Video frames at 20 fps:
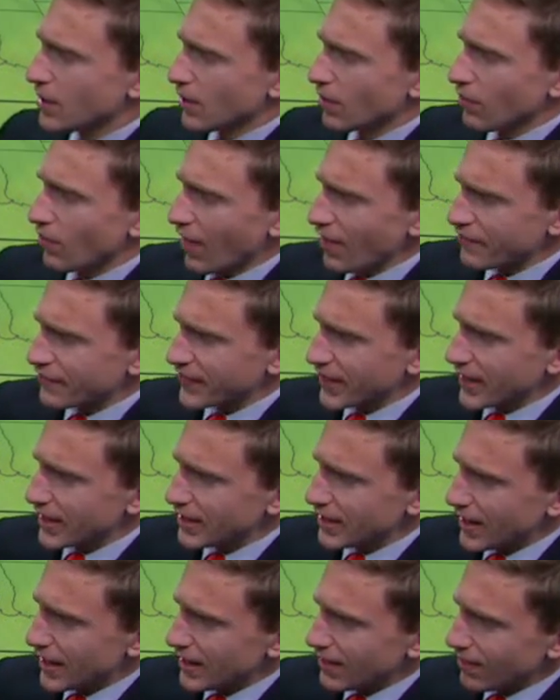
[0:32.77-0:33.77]

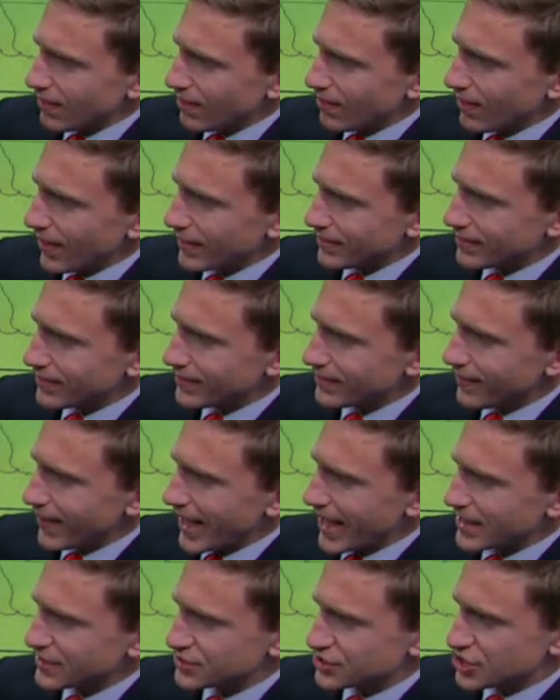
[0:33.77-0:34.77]
Lufkin at the
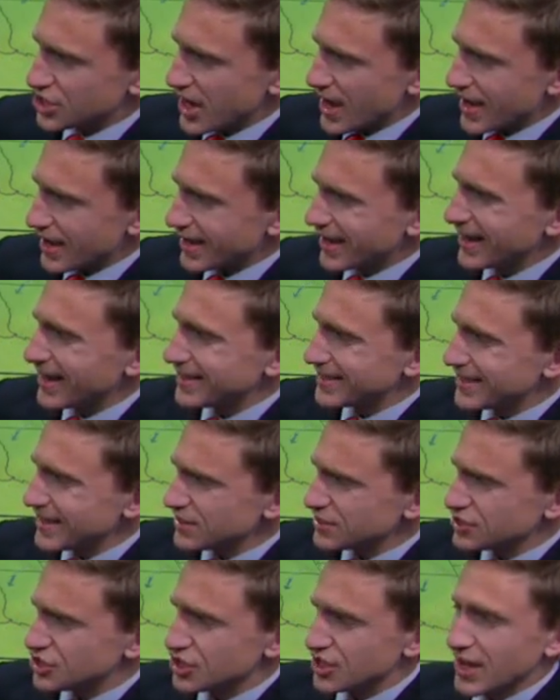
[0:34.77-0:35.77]
last check and at
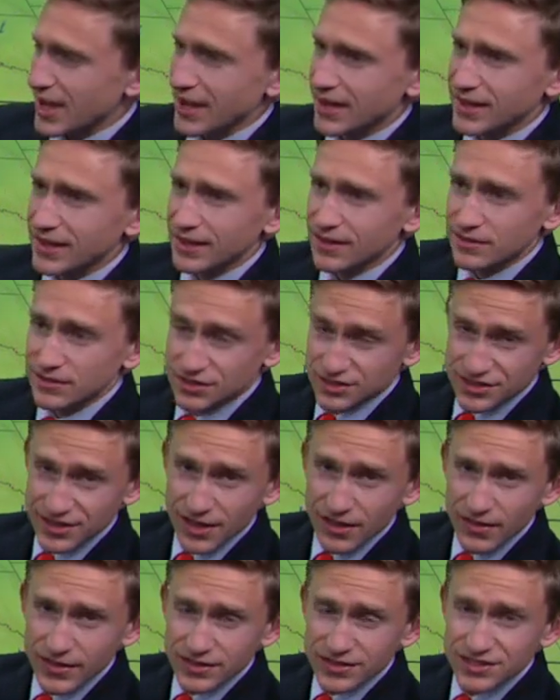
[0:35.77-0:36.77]
this check
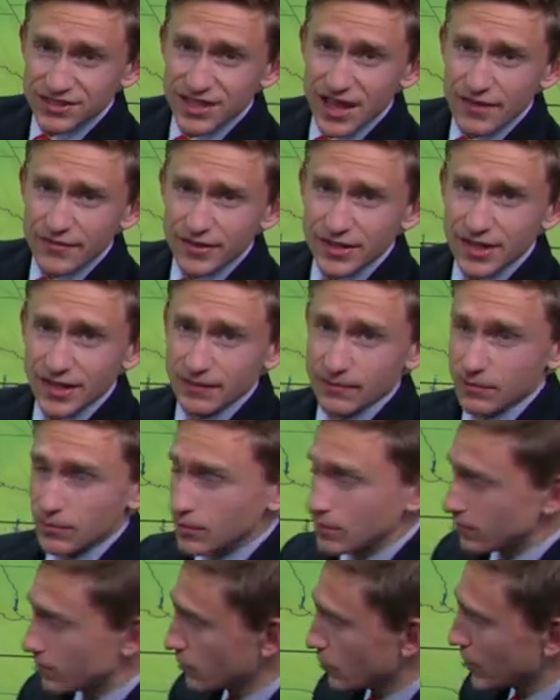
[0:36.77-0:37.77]
still at 70
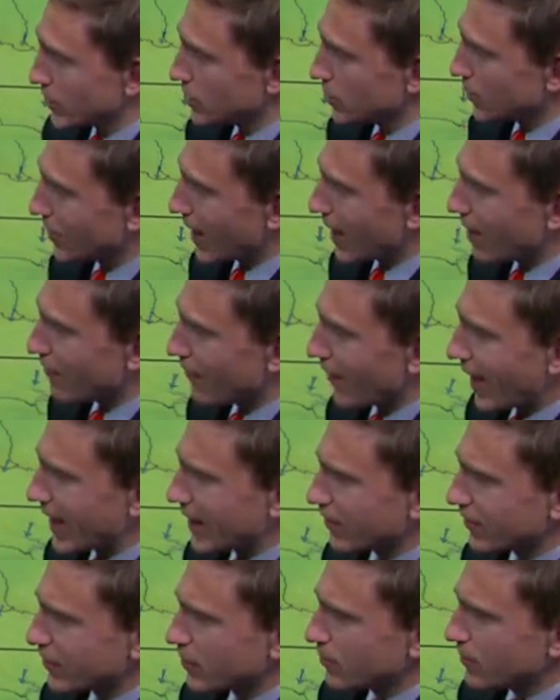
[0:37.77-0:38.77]
we do have
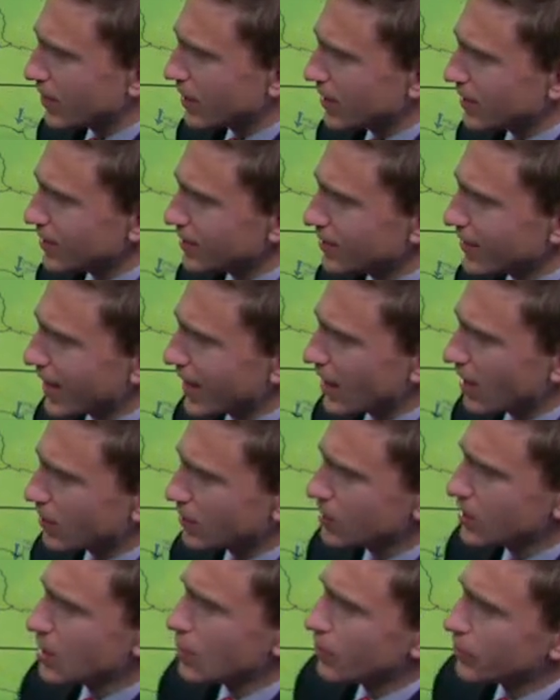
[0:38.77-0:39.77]
higher humidity
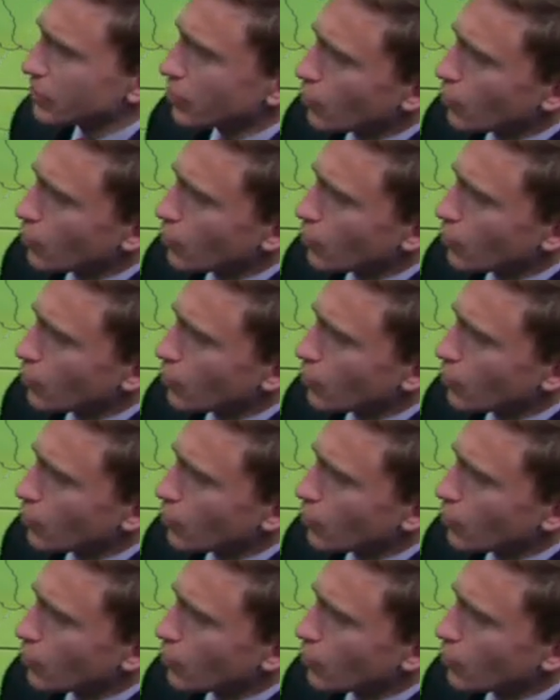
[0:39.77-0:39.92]
there, but